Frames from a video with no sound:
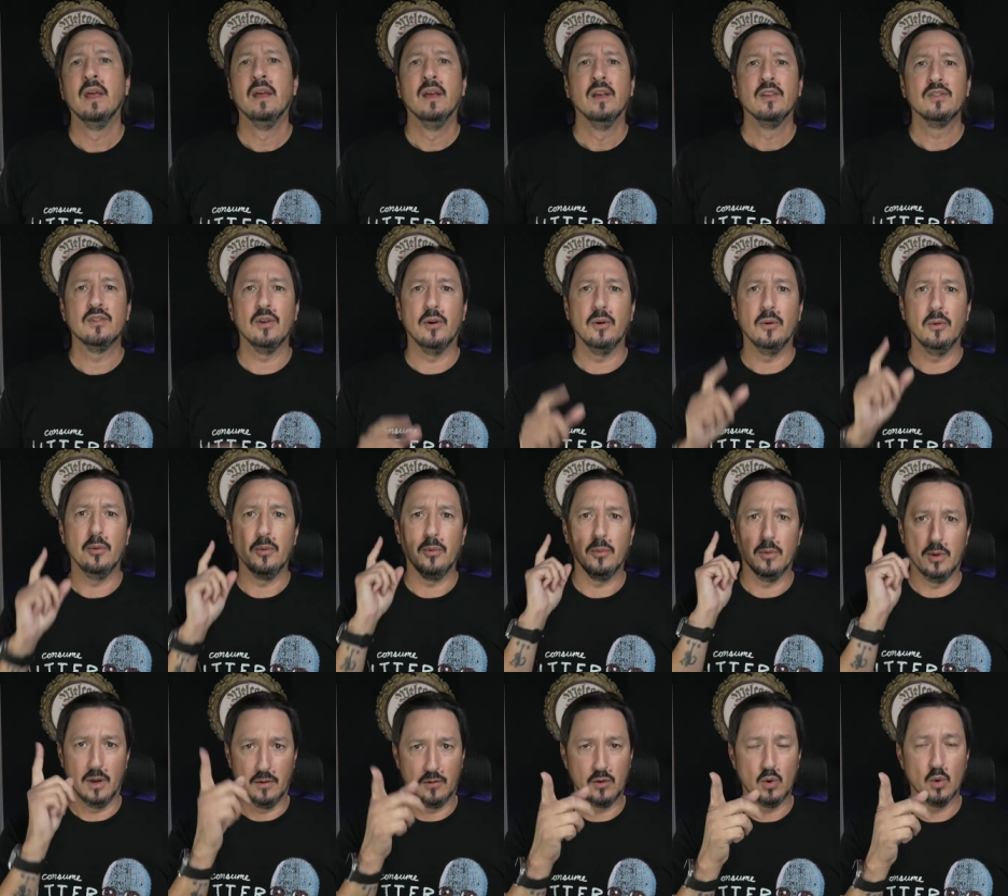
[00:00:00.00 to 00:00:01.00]
So
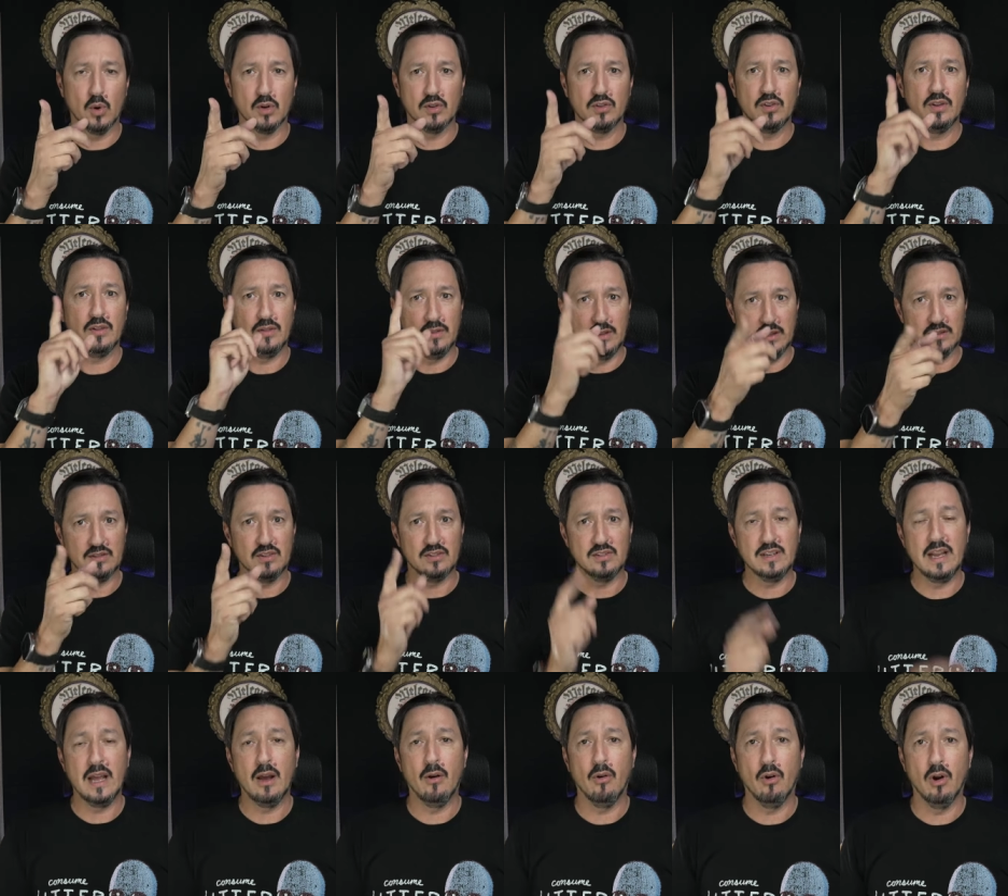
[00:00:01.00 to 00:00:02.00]
of course, this is
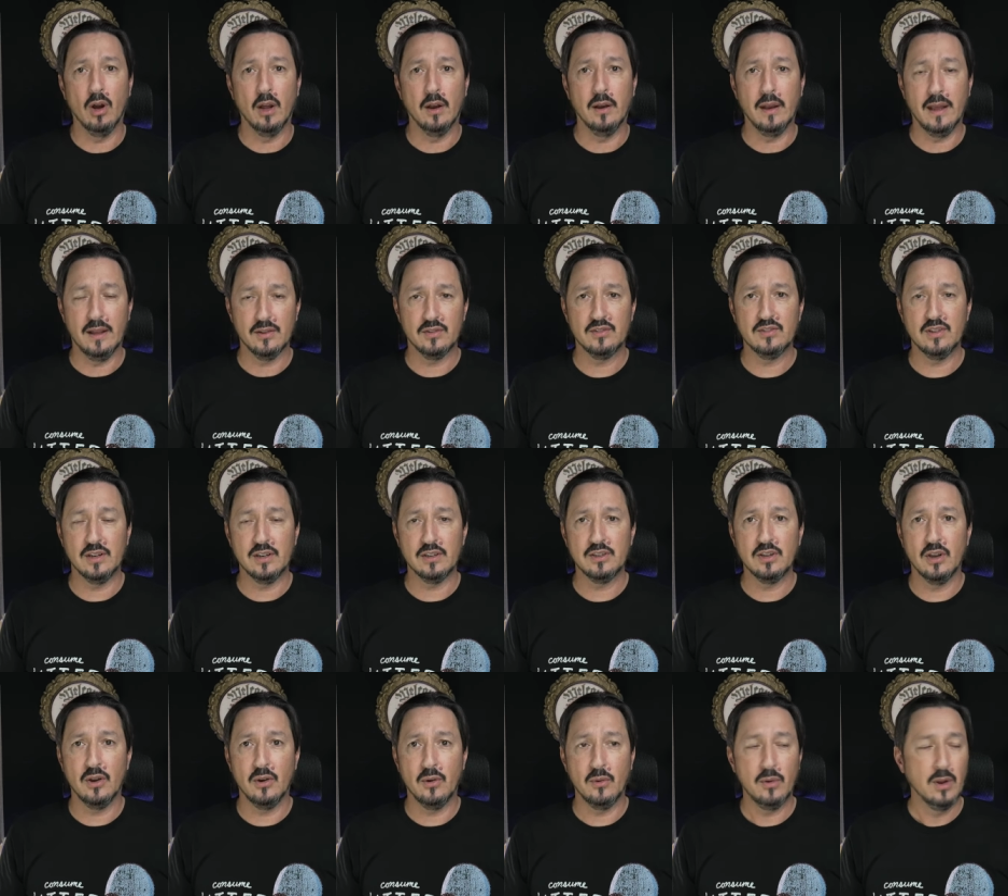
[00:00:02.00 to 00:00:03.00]
now on S
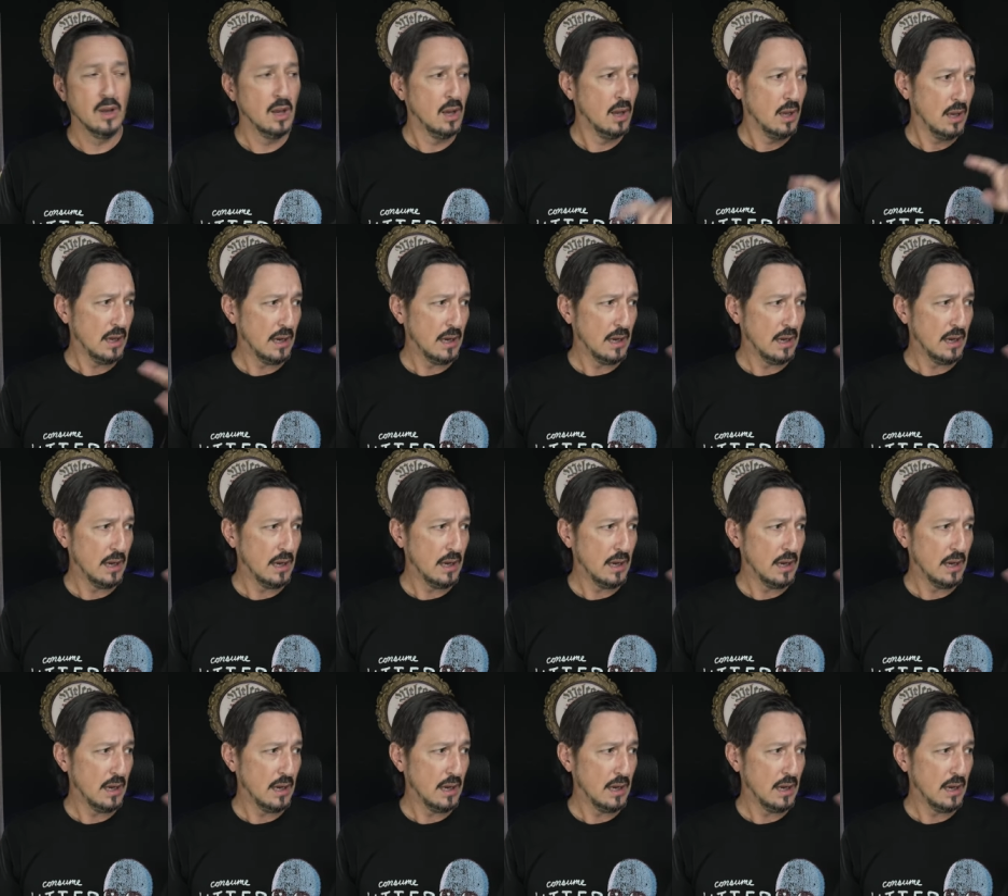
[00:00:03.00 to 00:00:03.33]
Cinetone.